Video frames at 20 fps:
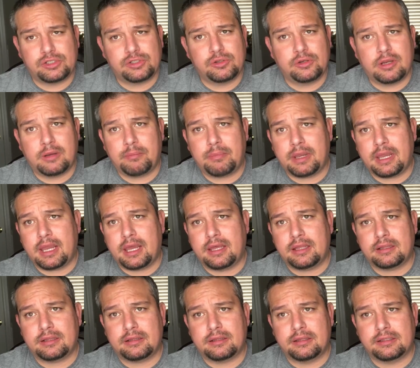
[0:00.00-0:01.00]
shoot up
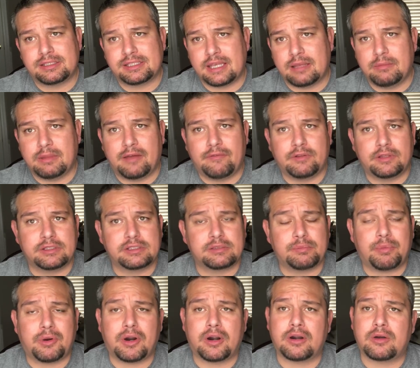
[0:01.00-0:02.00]
at the same level as
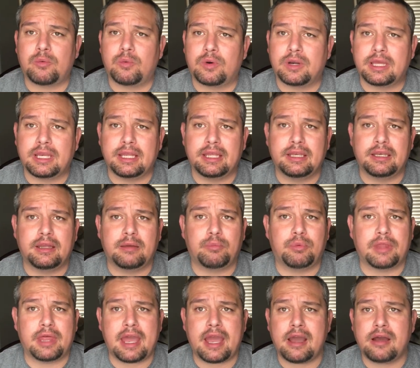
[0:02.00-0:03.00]
the park, we're gonna end up
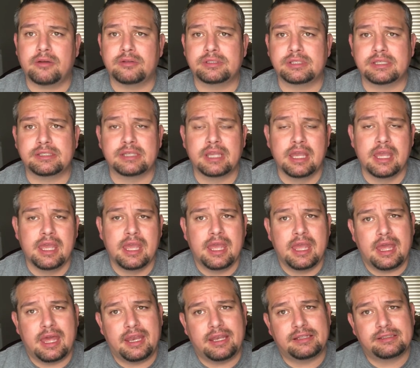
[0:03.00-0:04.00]
with houses
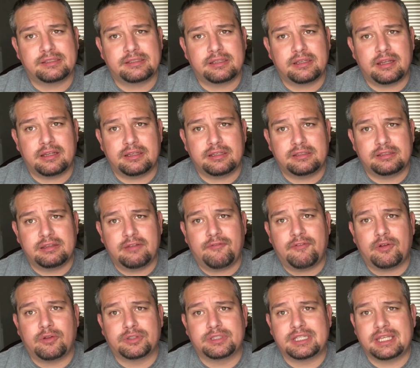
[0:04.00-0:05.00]
and it's
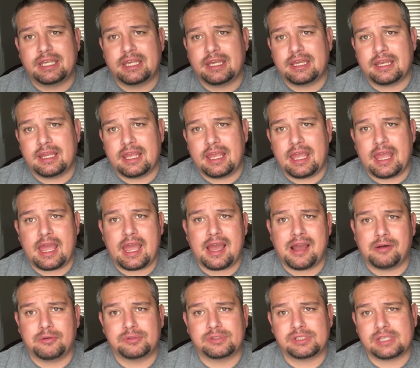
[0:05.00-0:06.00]
difficult to get a
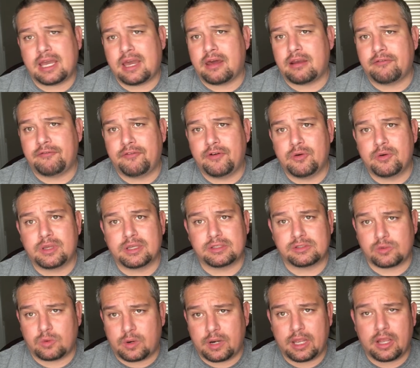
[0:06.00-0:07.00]
house out of
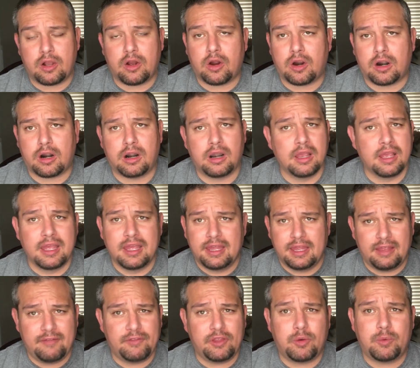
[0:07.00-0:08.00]
focus or a car.
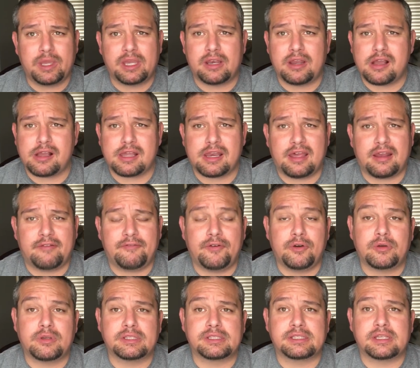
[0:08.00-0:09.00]
Even though we can knock it out of
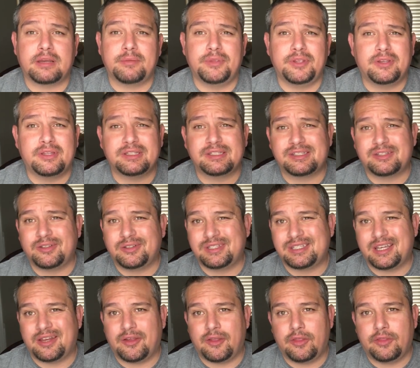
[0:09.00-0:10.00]
focus some, you can still
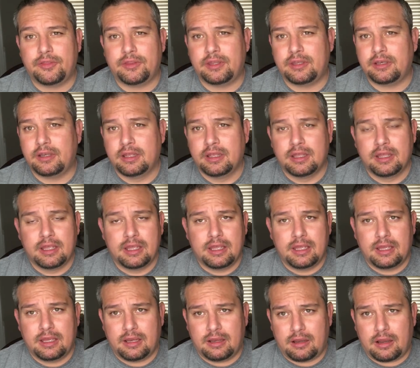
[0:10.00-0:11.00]
tell that,
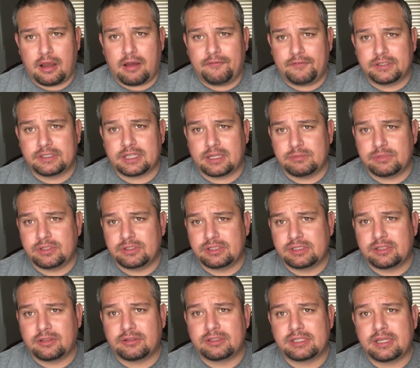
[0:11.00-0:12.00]
oftentimes you can
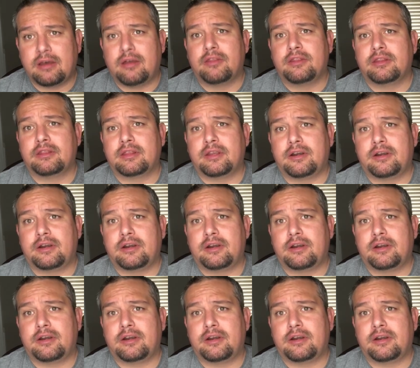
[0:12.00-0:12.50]
still tell that